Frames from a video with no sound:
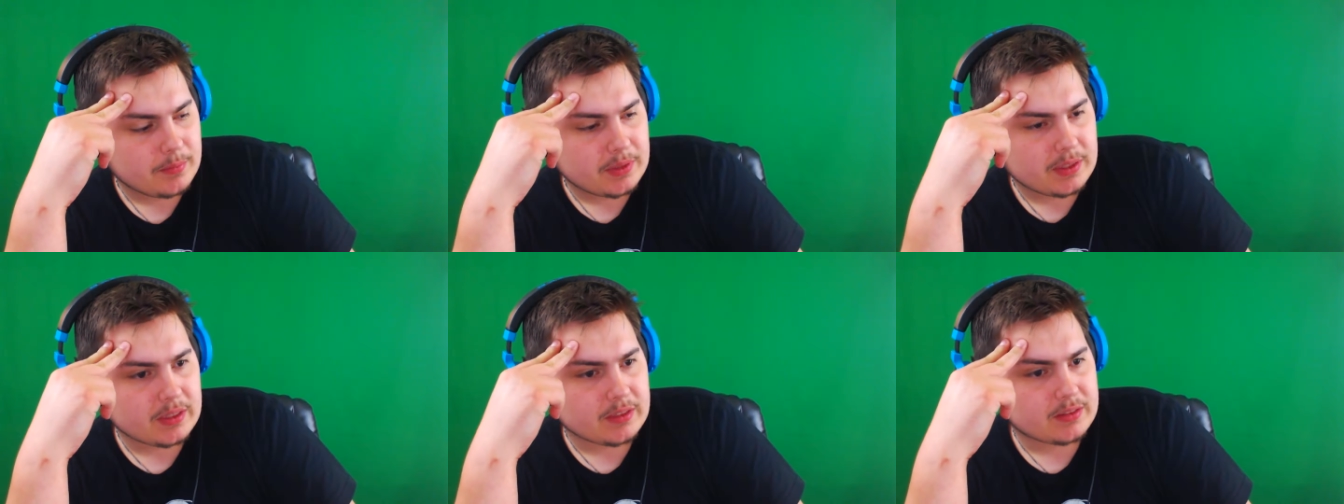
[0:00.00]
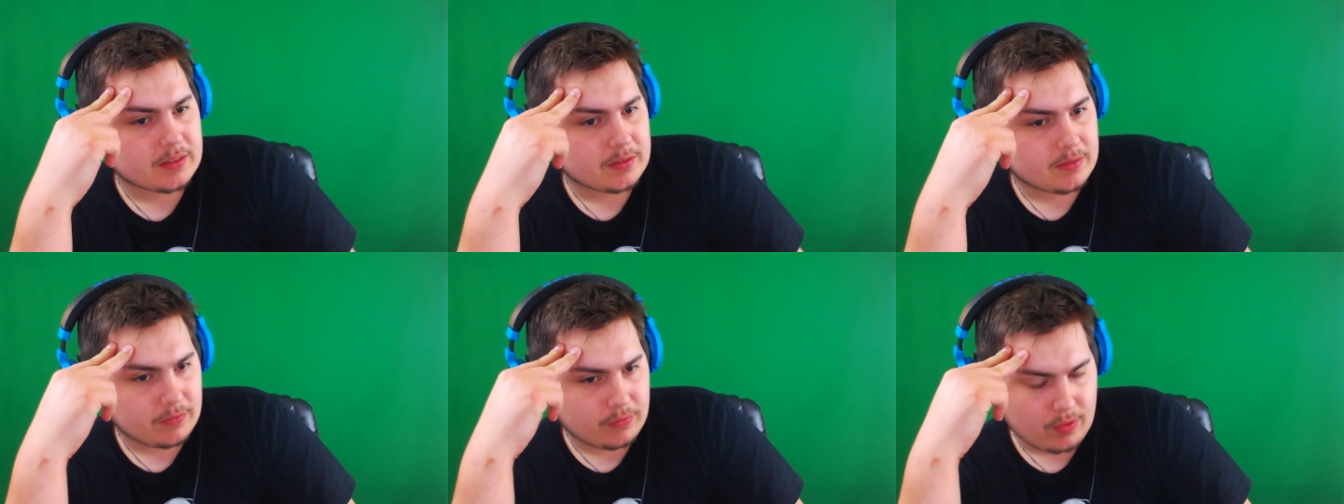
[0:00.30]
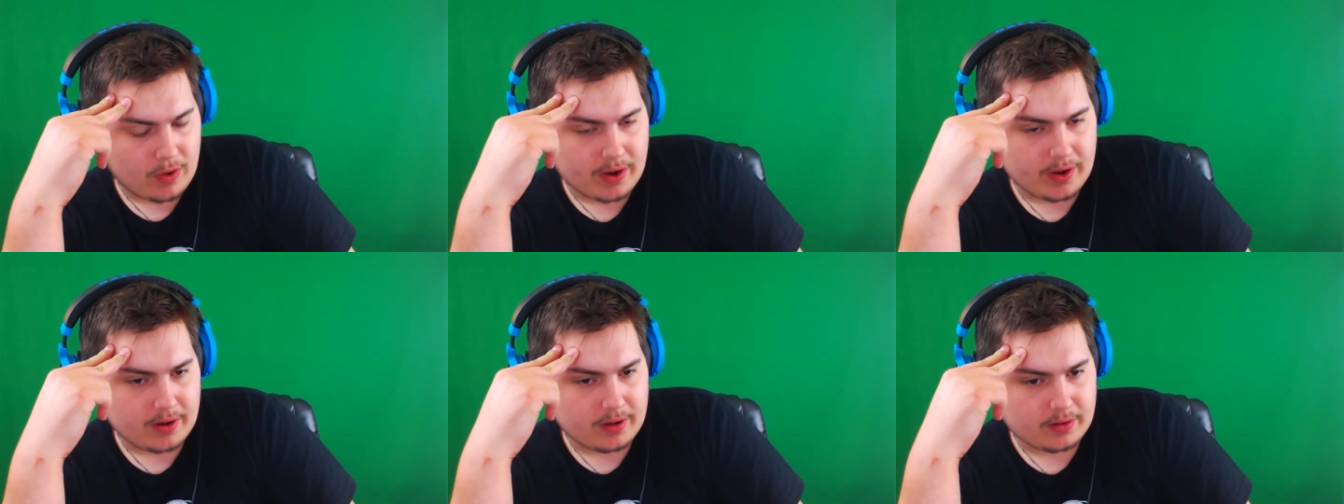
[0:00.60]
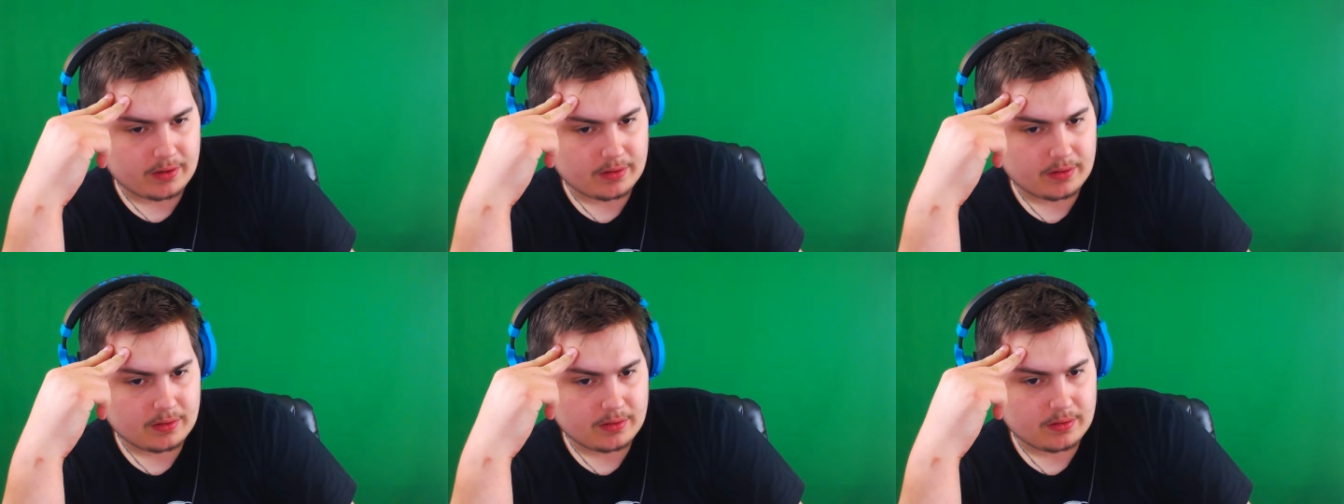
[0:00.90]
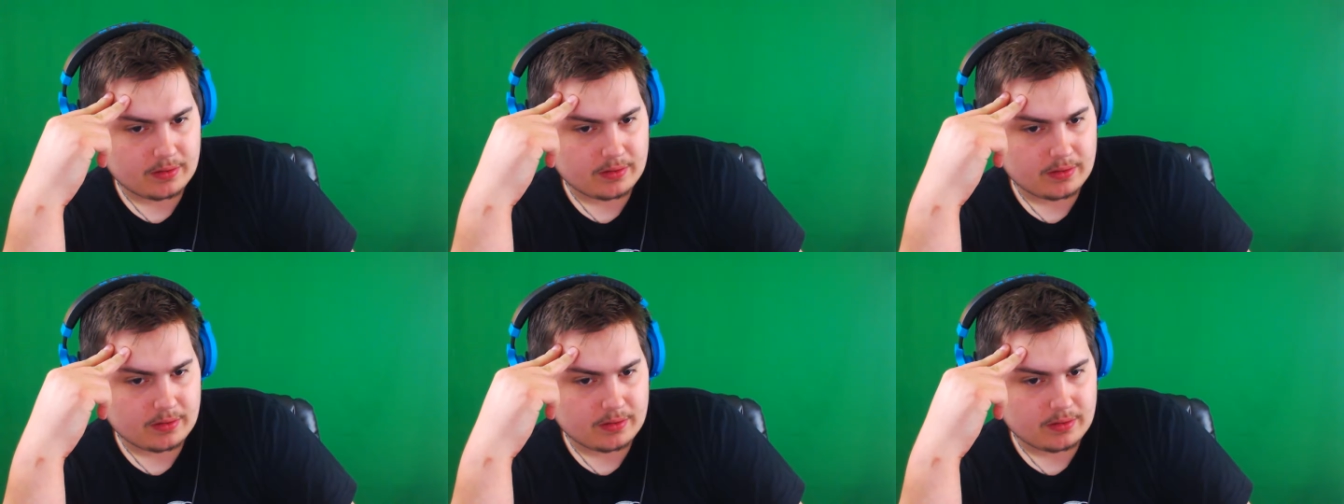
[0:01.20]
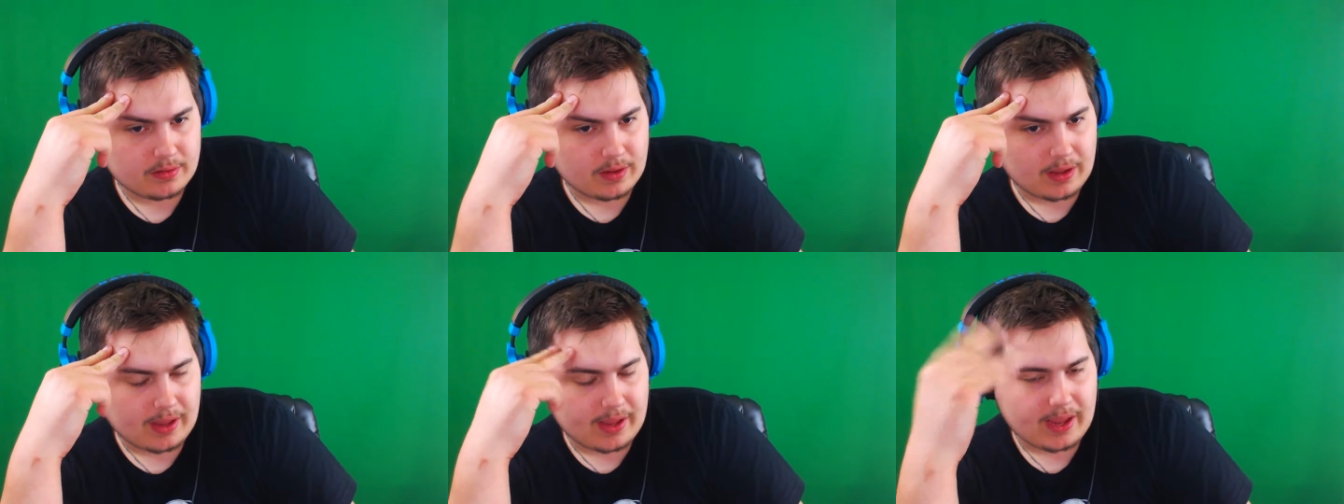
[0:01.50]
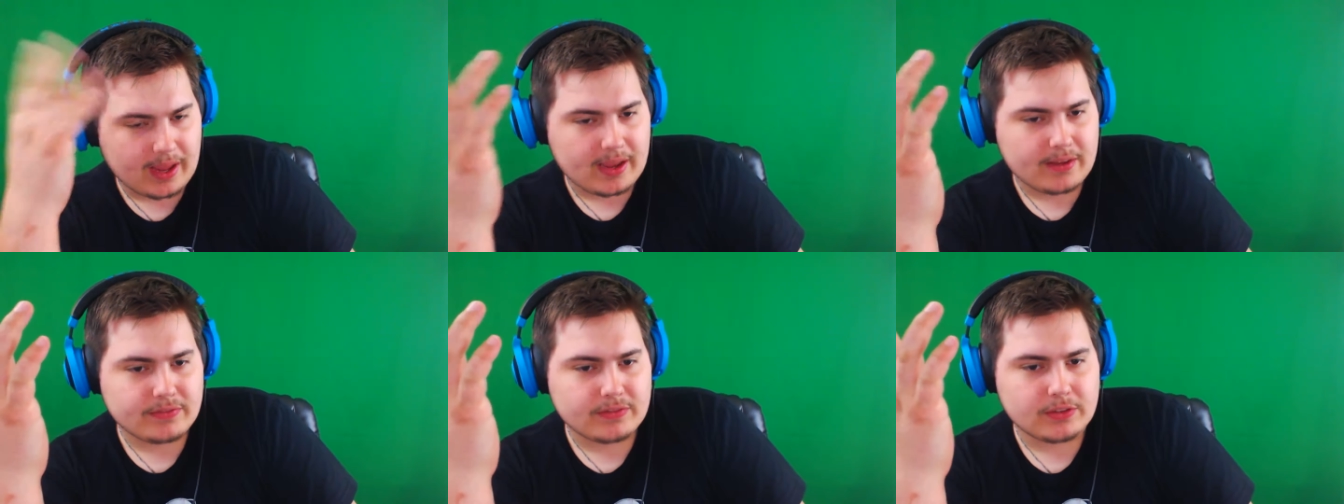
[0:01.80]
because it's Friday. I
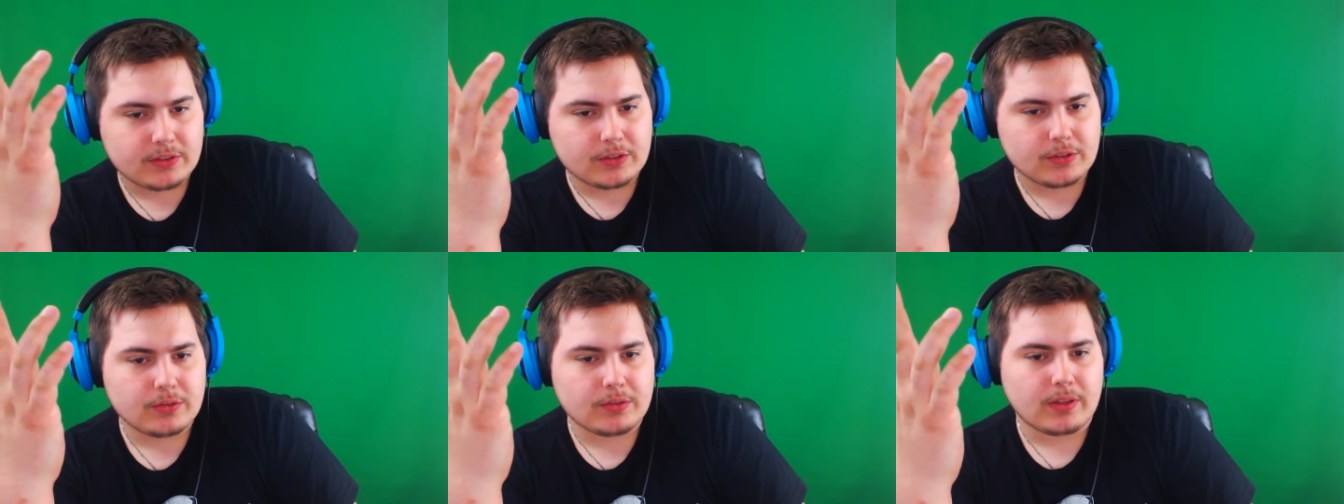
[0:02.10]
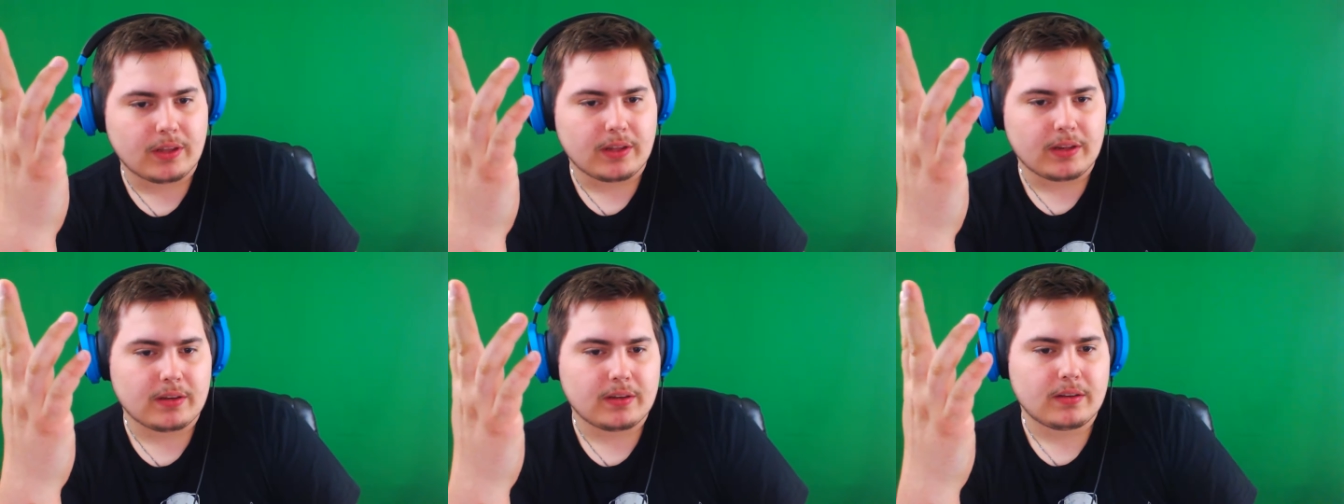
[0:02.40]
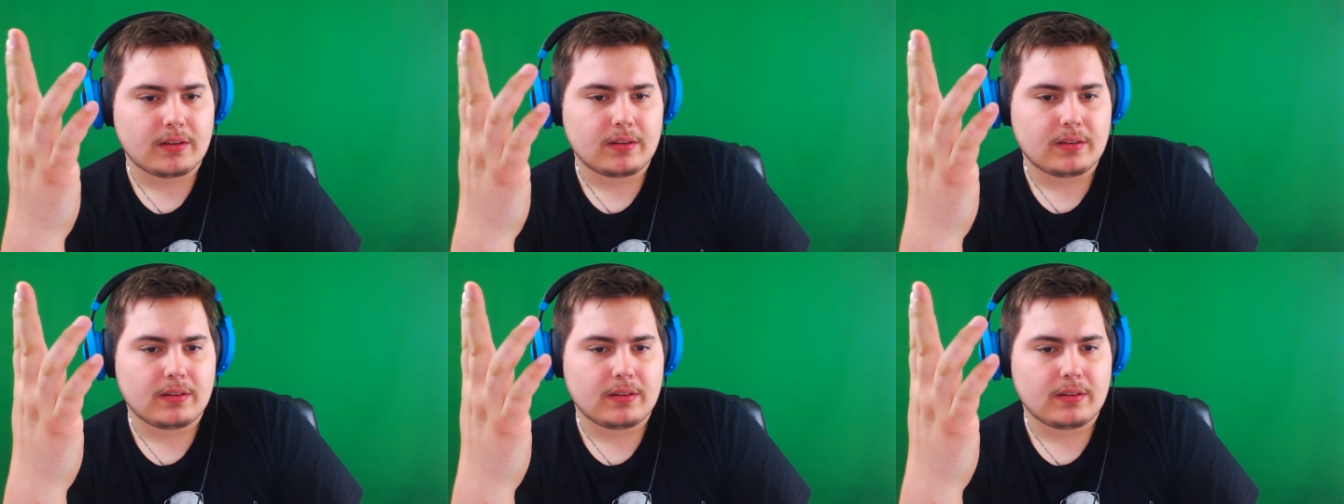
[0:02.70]
have to do that.